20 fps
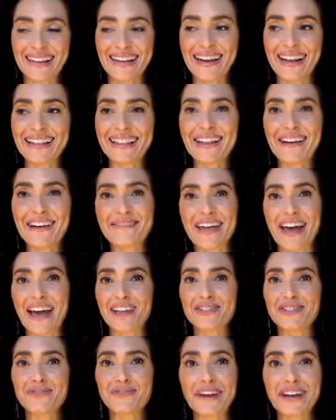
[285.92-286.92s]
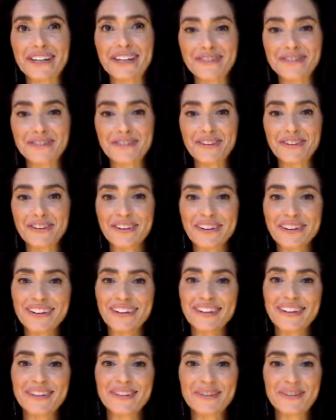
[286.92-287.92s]
And I love that. Transfer
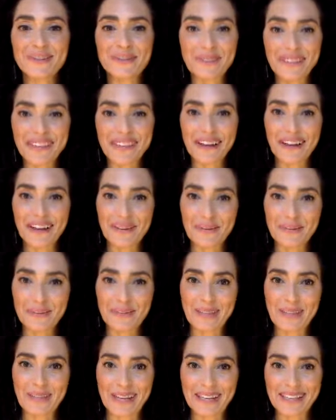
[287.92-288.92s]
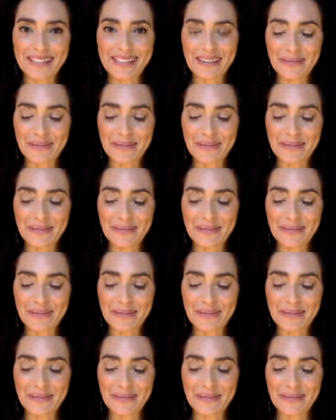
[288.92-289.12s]
to the other place.